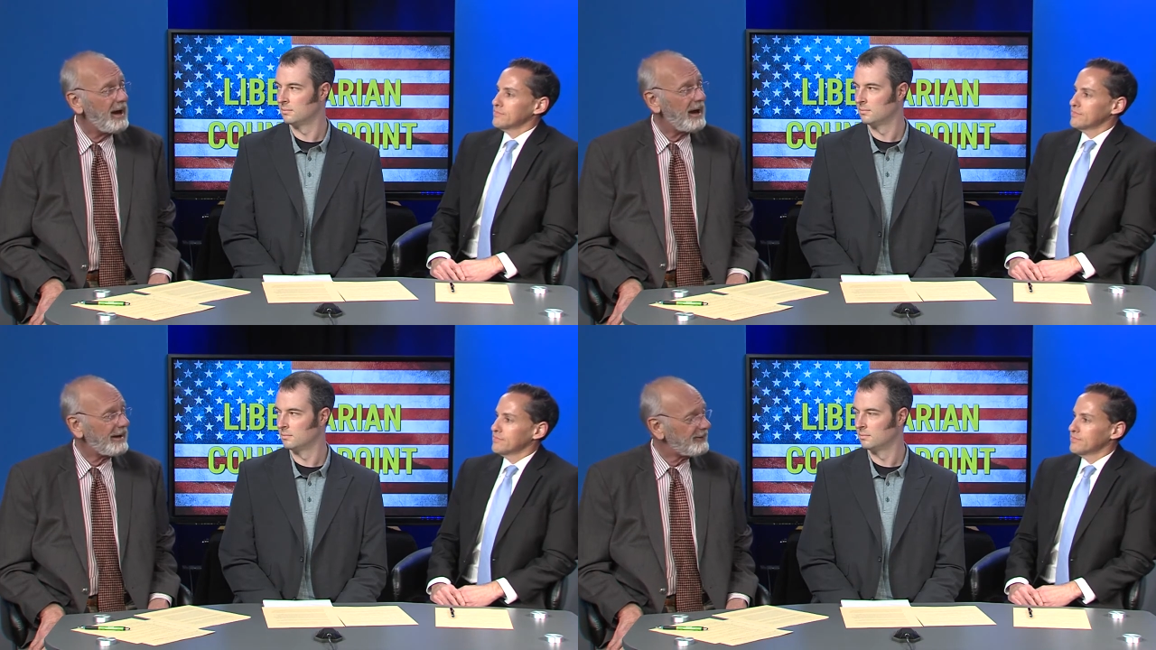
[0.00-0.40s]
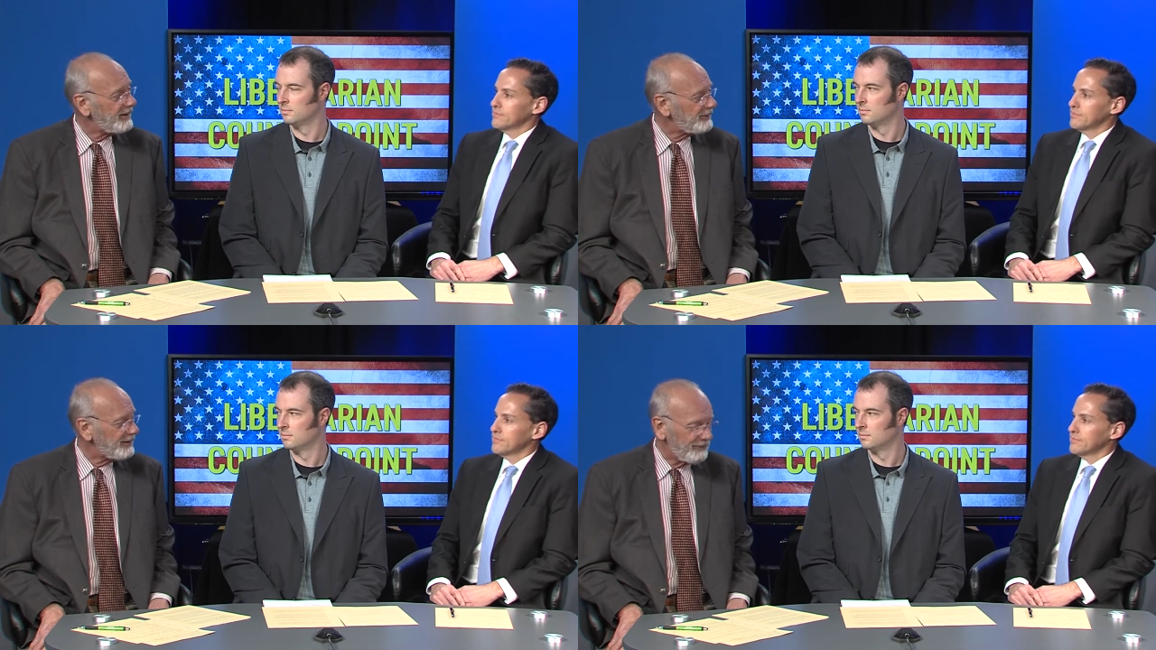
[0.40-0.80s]

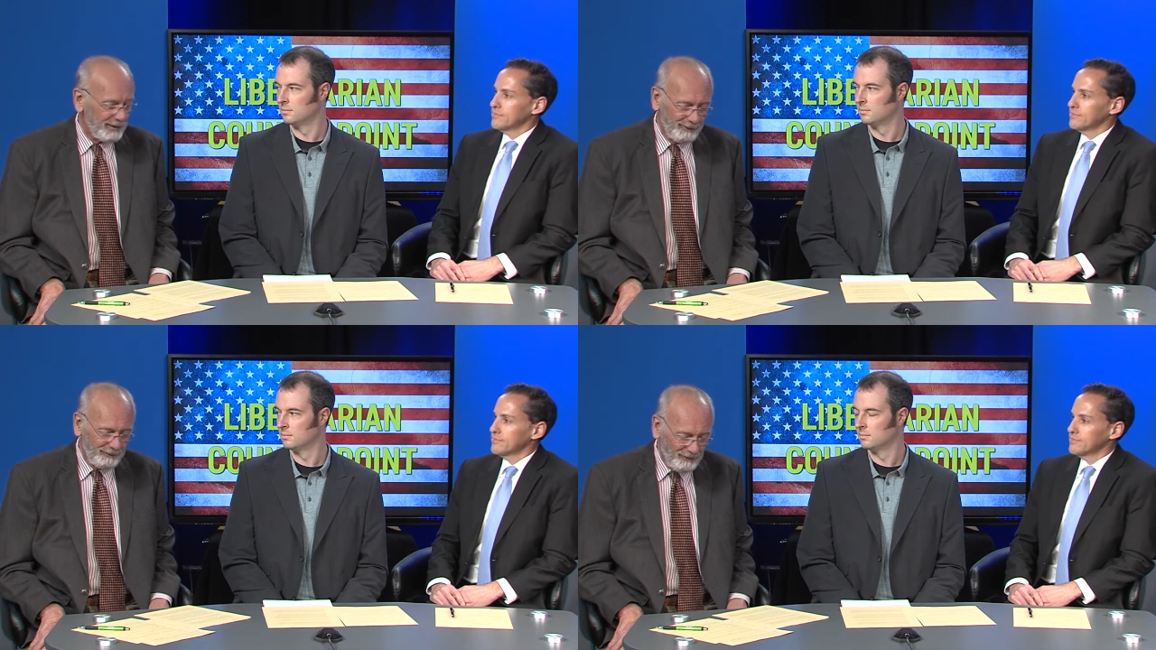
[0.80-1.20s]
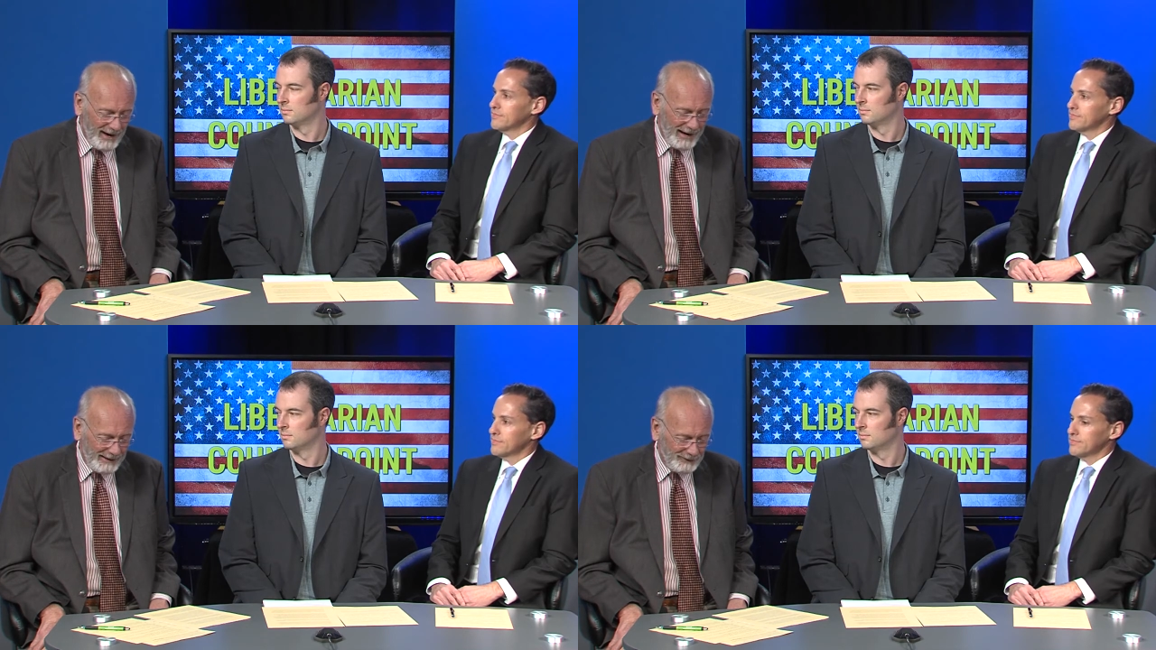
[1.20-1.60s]
Speaker 1: excessive
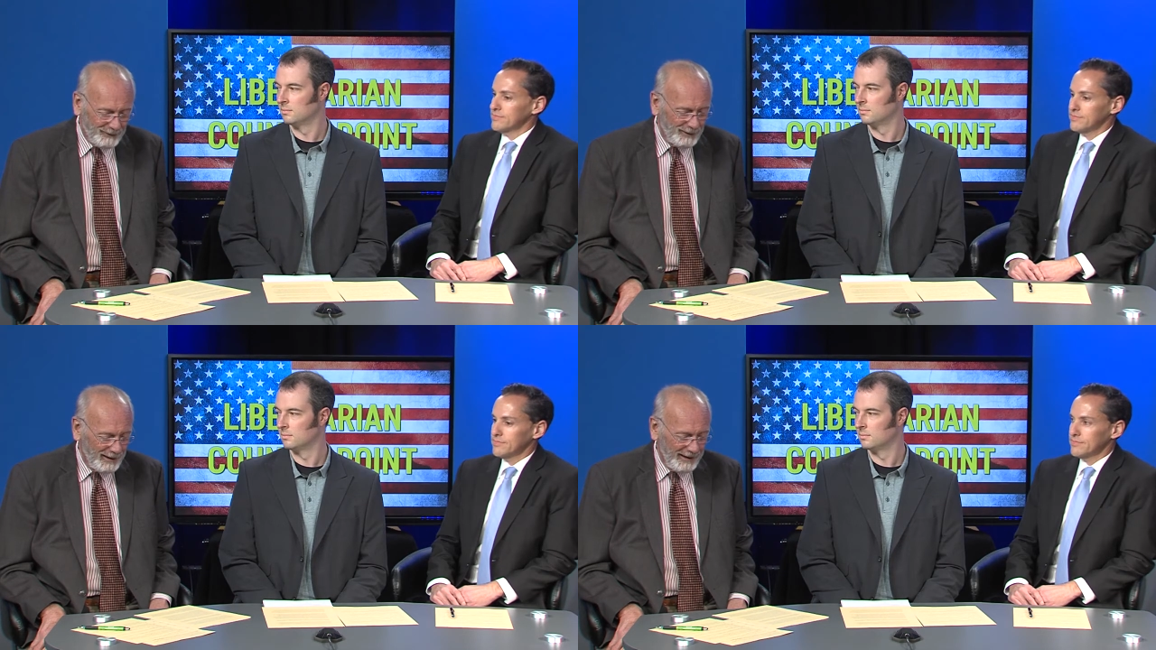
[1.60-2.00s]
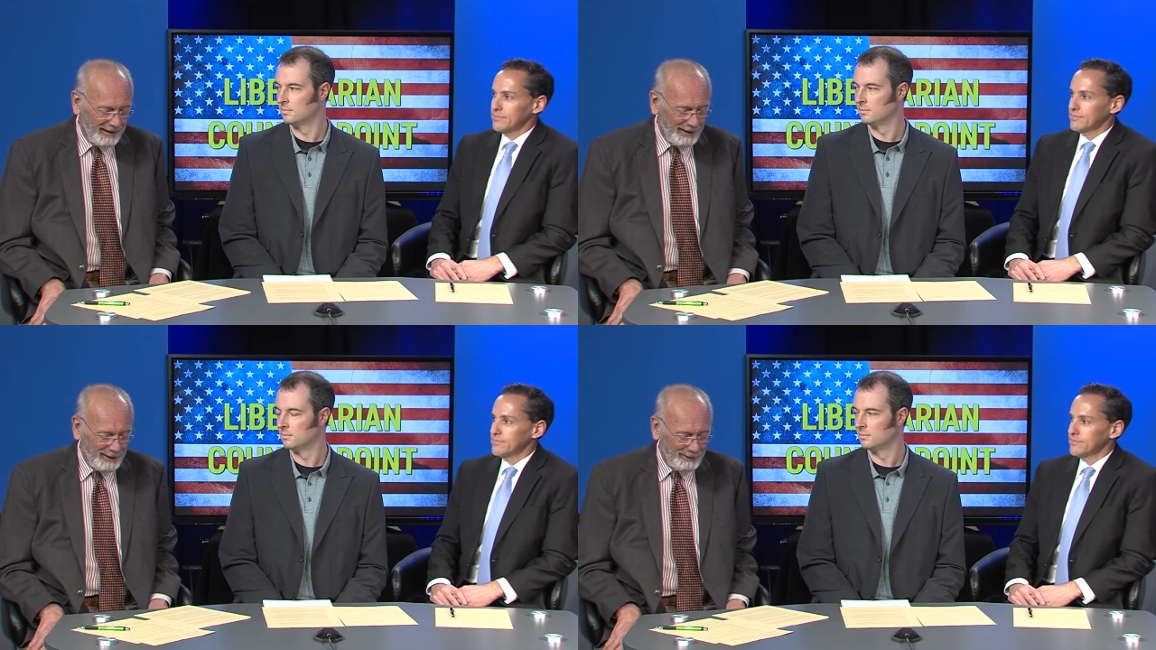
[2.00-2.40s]
fines.
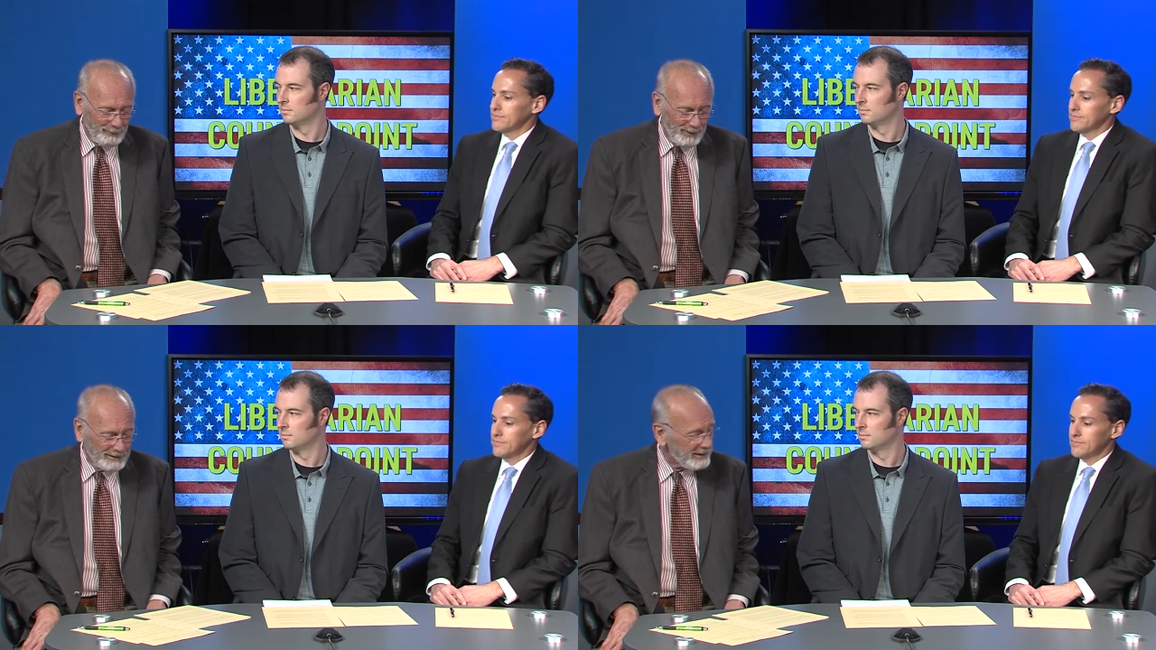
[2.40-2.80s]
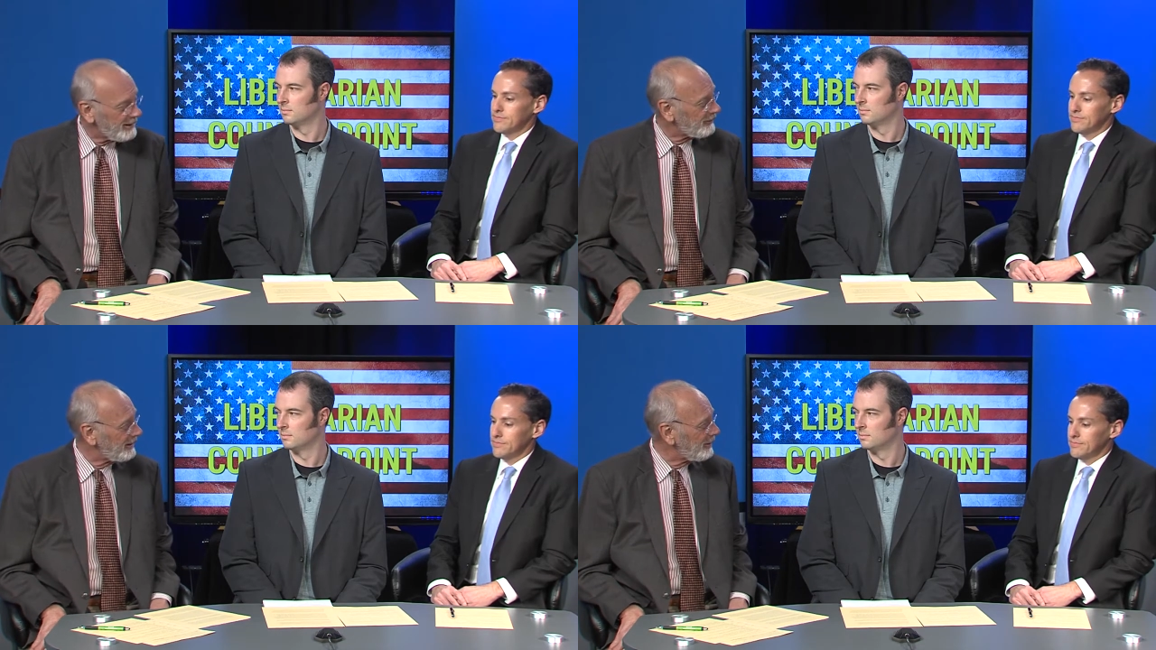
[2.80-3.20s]
Brett, tell
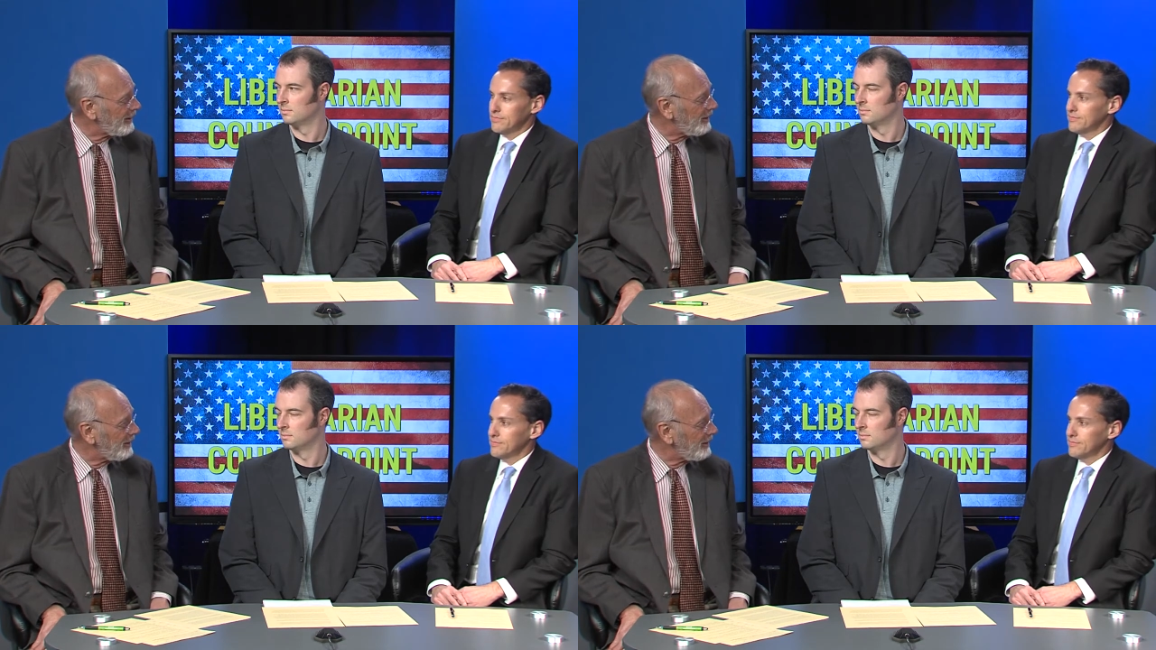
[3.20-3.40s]
us a little bit